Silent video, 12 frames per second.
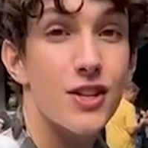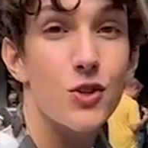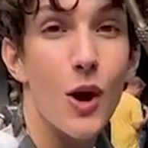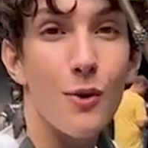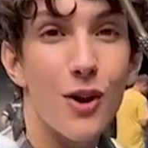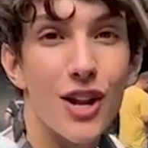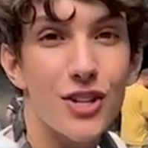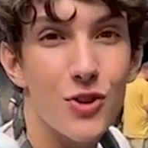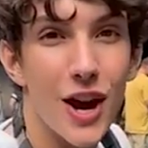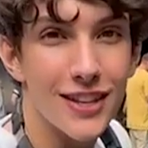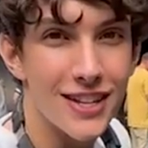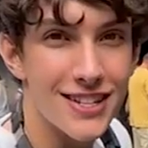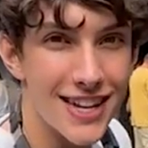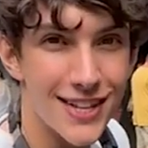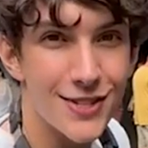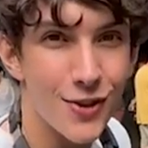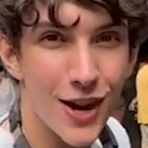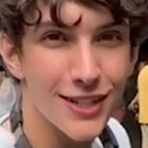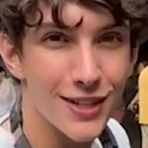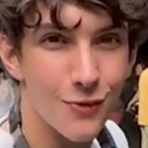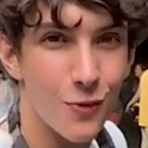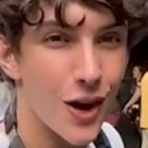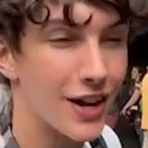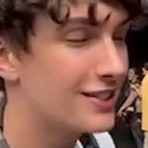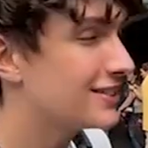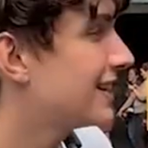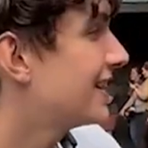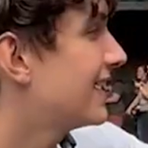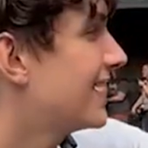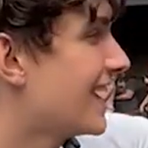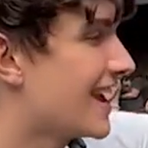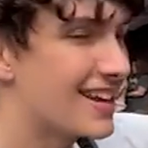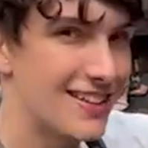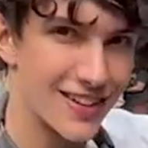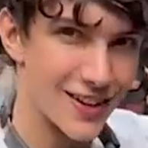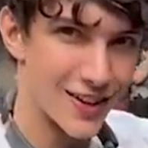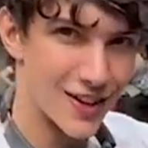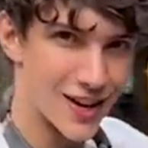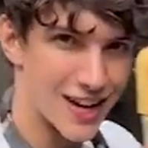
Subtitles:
So I'm gonna try this interactive one in the